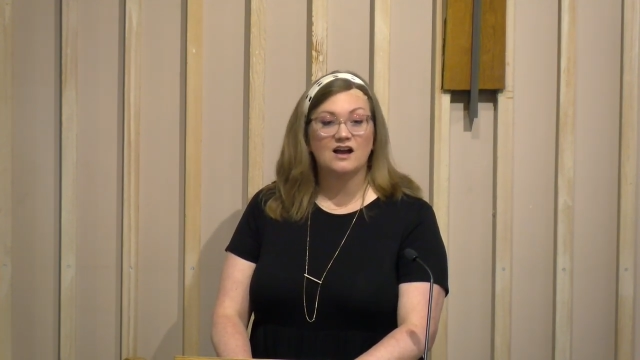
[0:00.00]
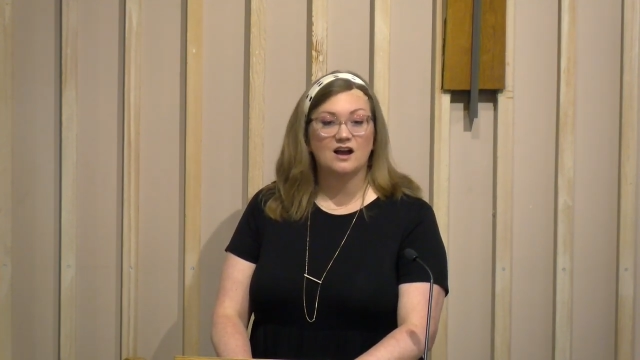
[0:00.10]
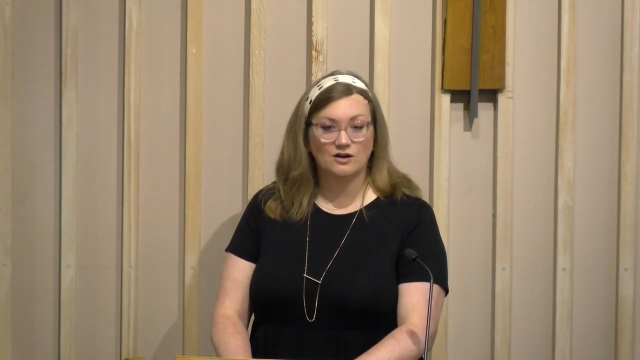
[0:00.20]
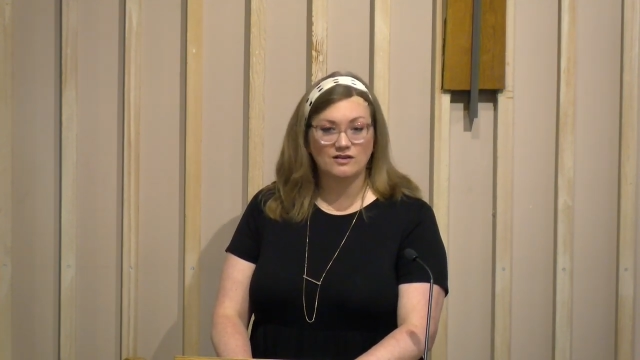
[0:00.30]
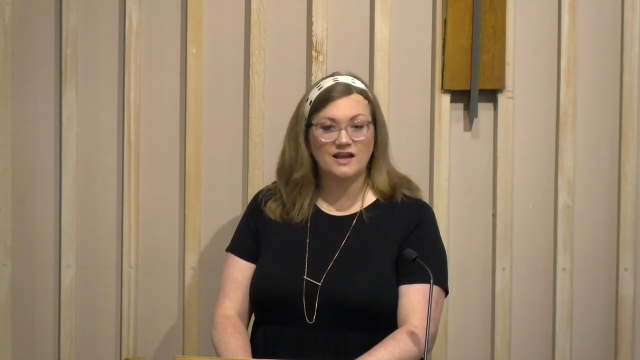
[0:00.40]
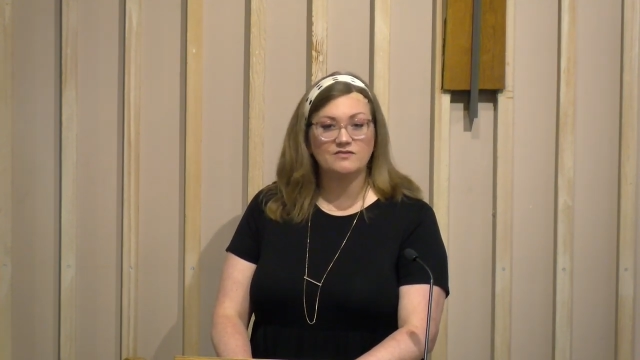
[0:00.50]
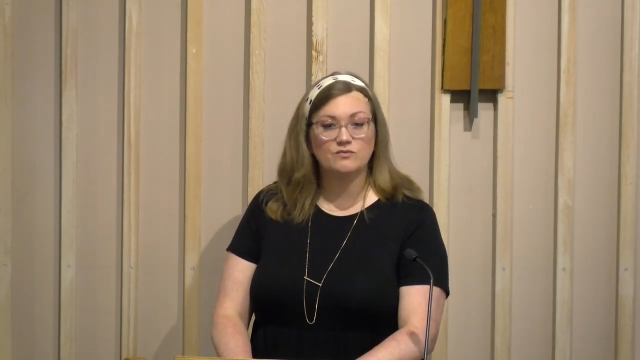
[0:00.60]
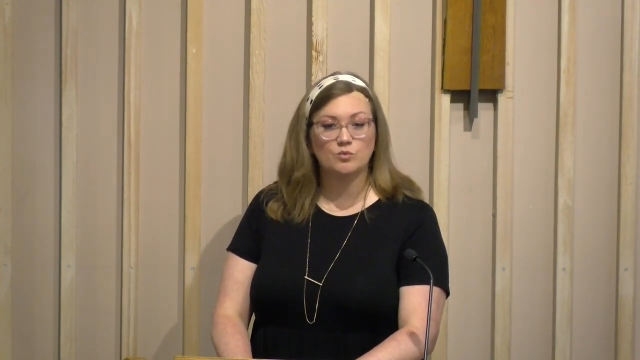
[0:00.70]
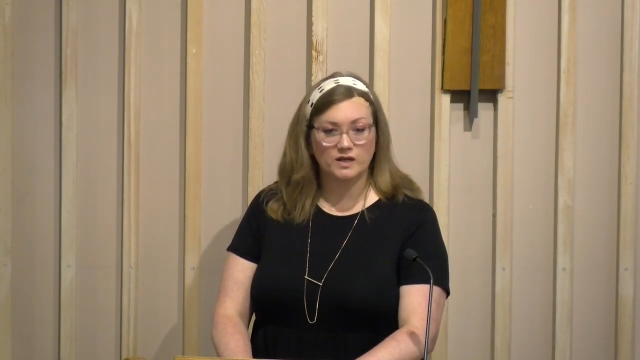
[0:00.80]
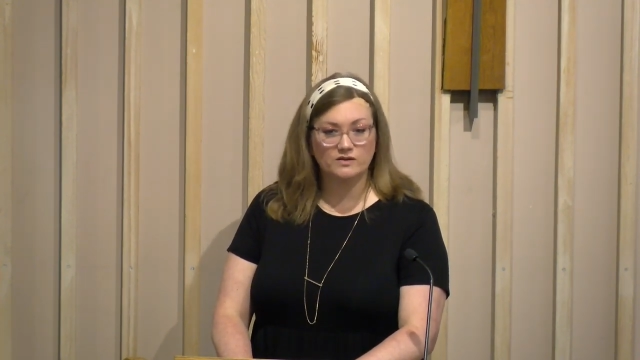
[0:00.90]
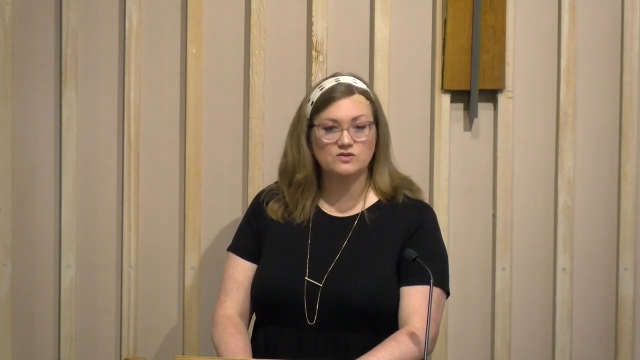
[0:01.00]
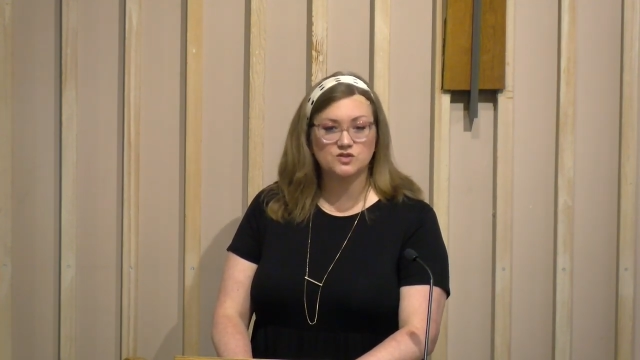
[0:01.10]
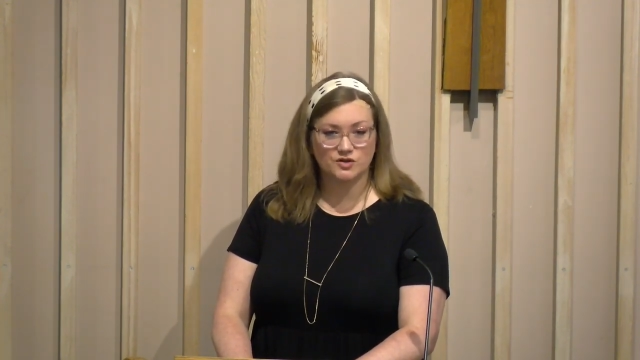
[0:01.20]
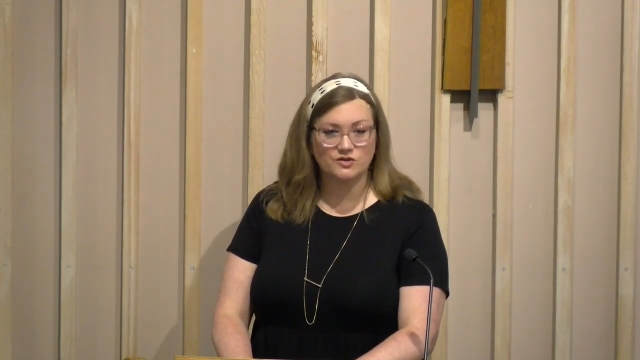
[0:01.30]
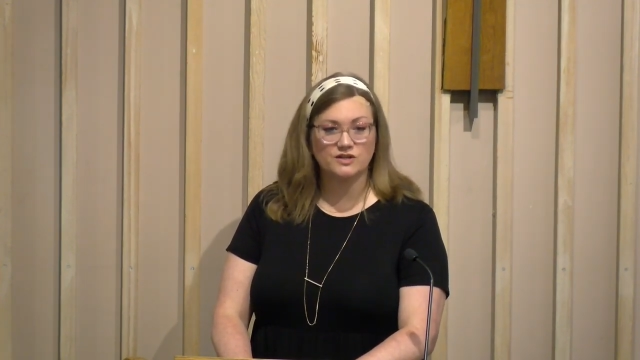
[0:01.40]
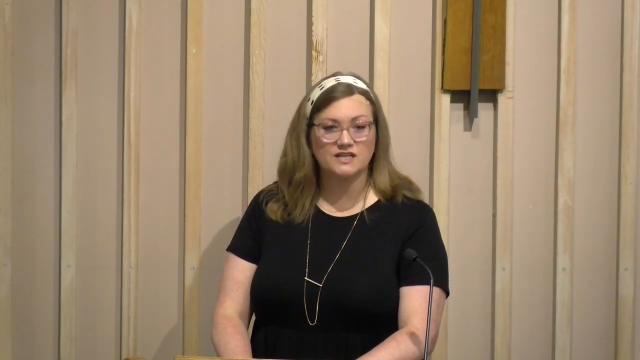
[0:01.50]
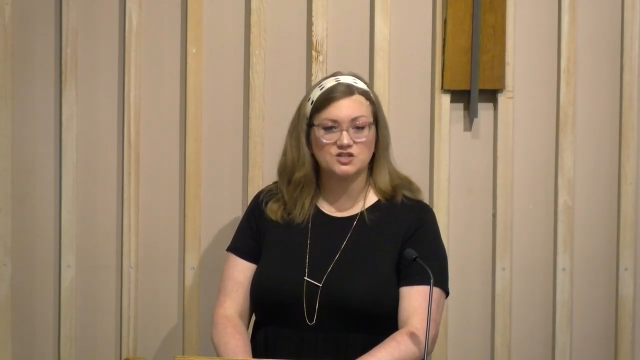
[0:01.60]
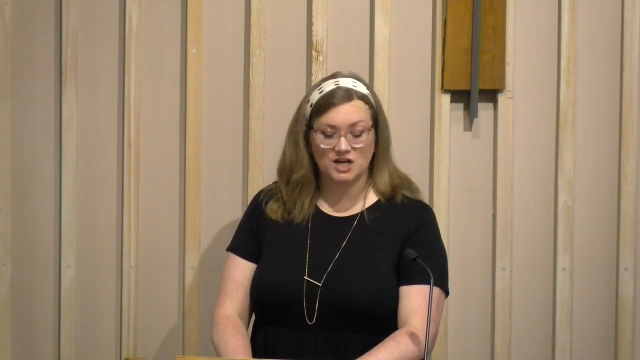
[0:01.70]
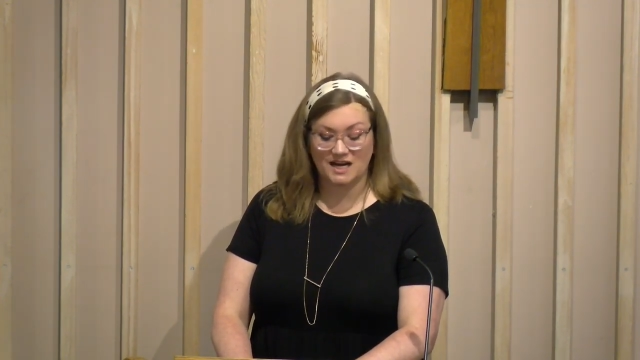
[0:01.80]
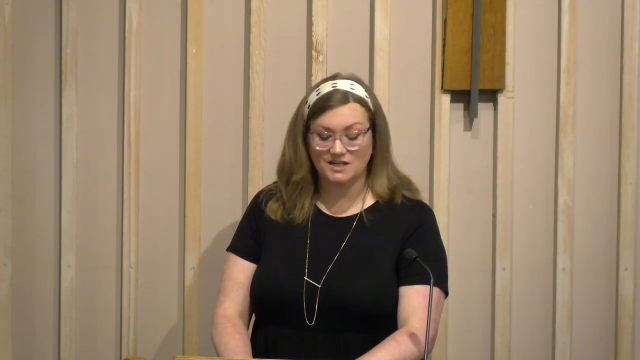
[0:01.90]
our life will certainly
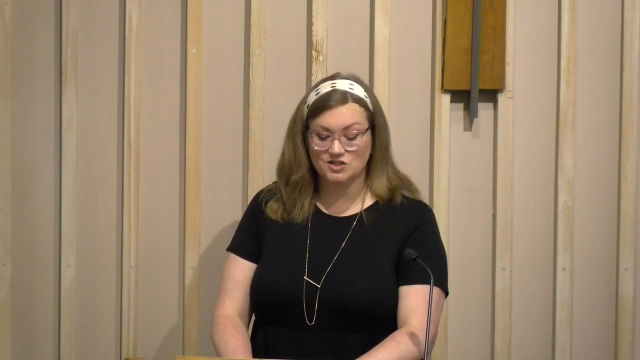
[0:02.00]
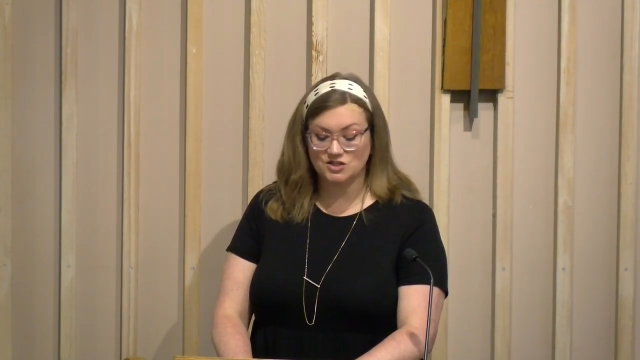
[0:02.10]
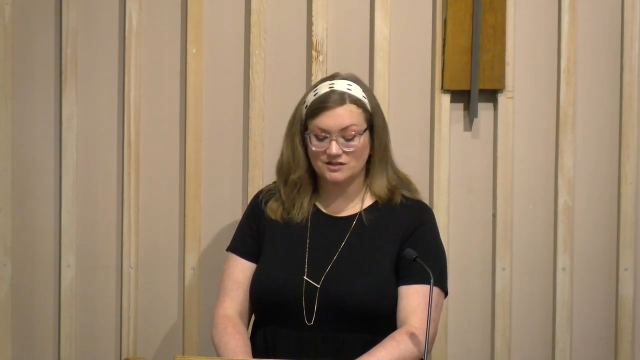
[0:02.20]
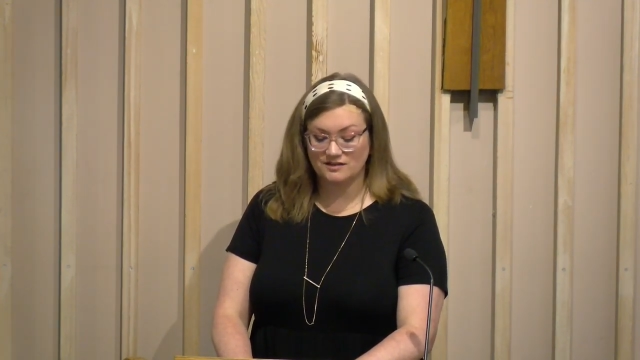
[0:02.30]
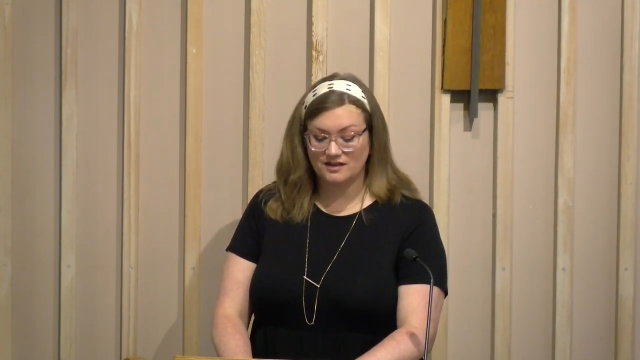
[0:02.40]
change